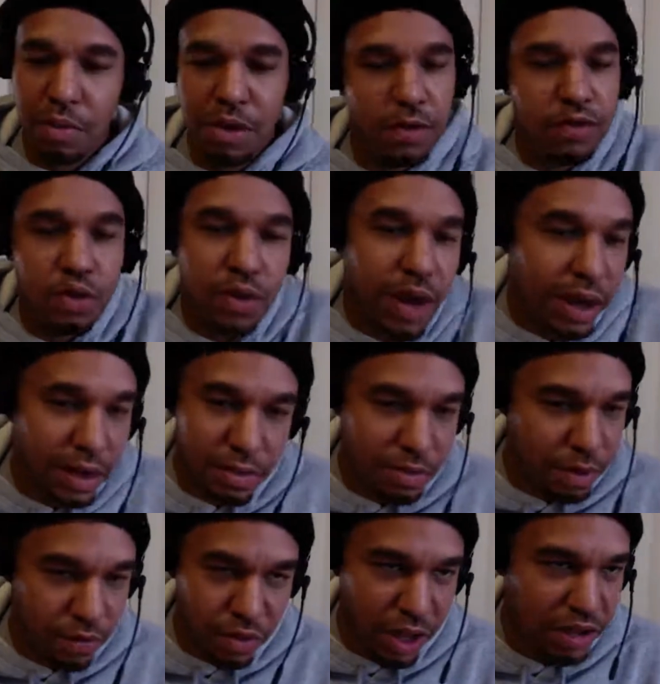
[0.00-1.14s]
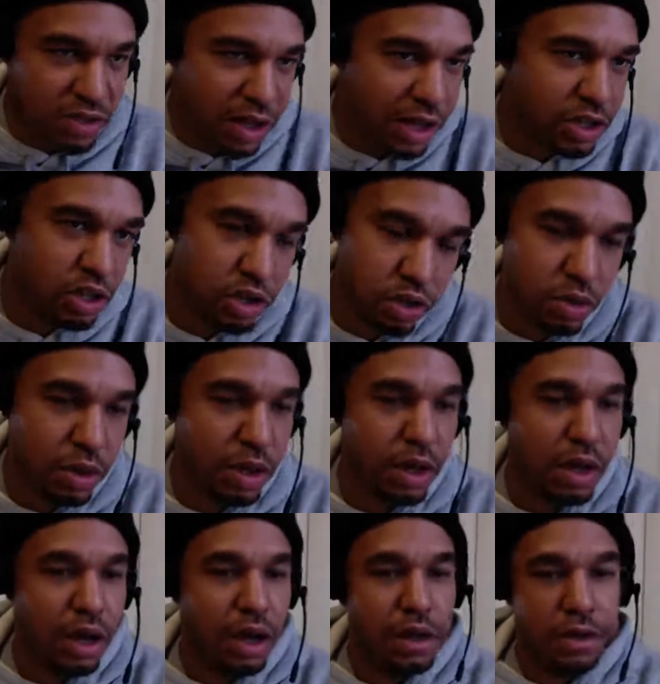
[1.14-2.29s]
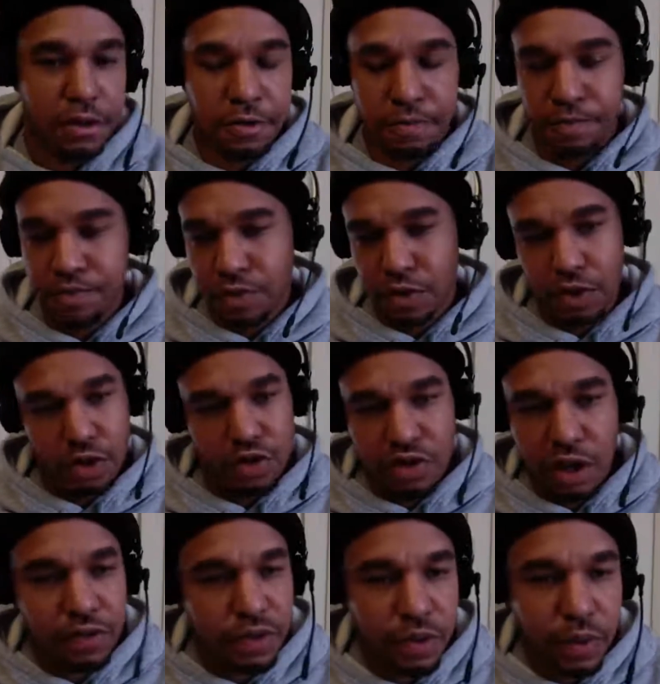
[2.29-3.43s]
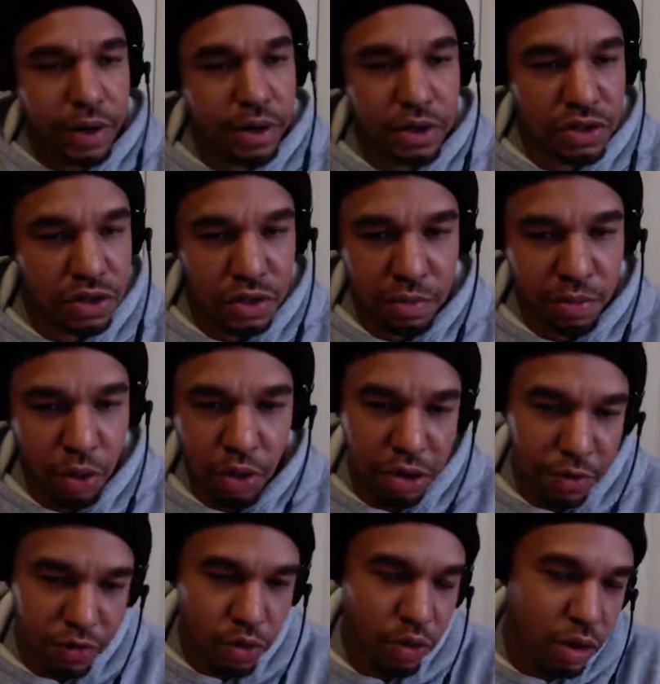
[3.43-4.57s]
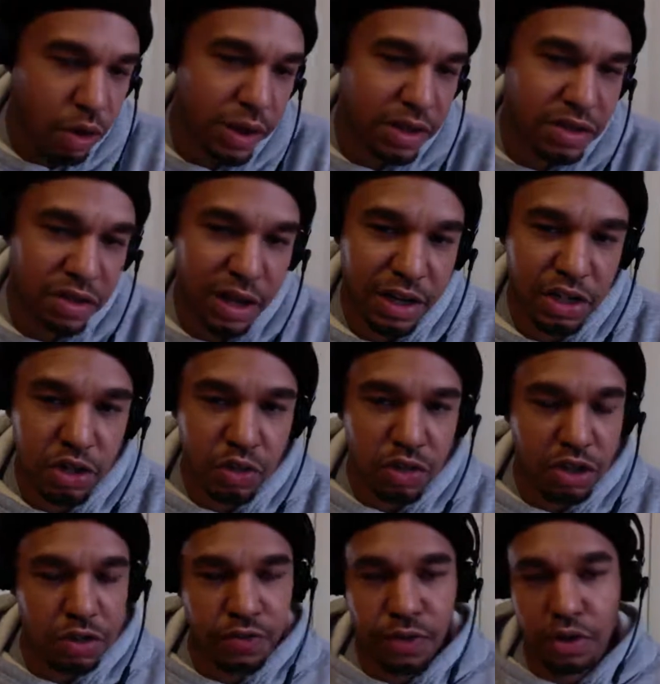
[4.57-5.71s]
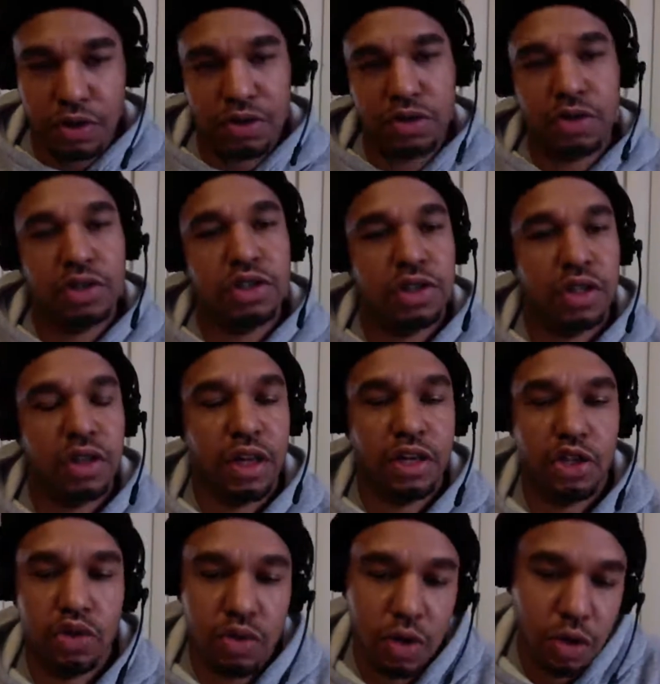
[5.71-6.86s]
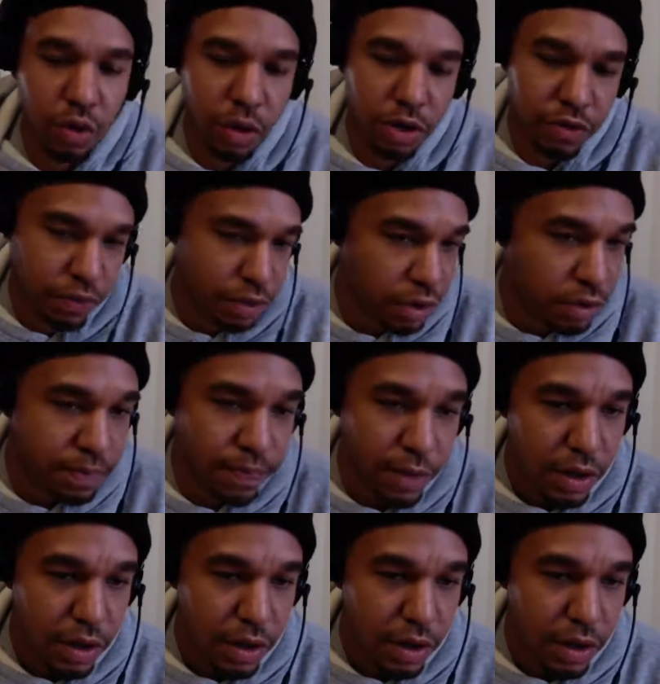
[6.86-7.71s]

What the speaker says: But if that's not you, self-awareness is important. If you know that's not you, just focus on the shit that you know works for you.